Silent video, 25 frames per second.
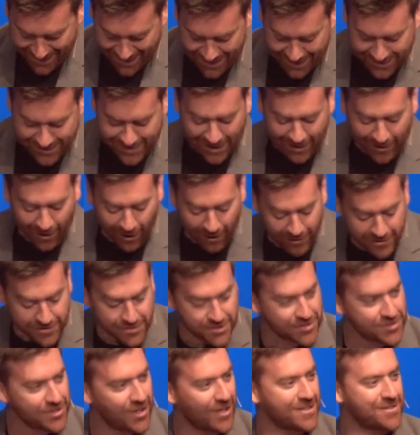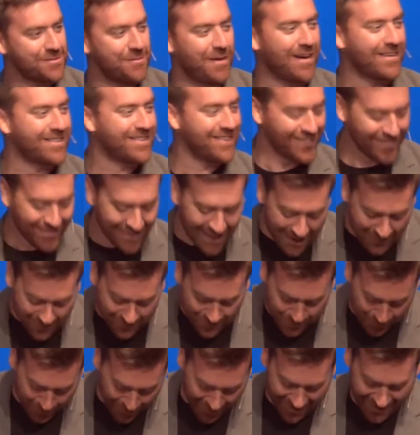Psychologists talk about the
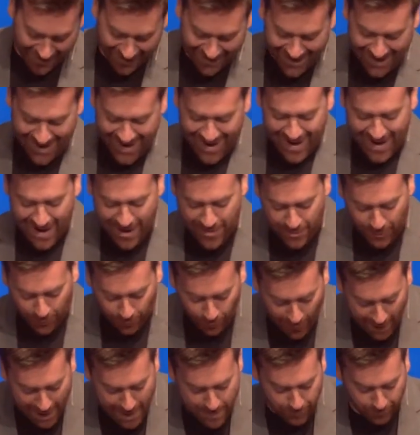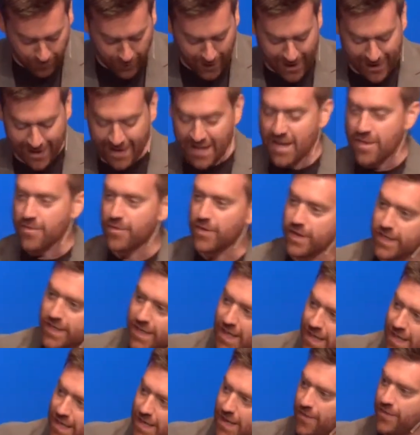left brain and the right brain, the
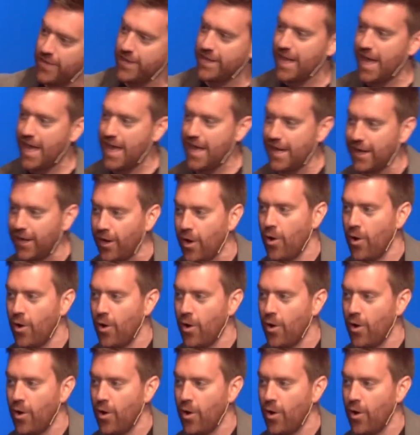yin and the yang,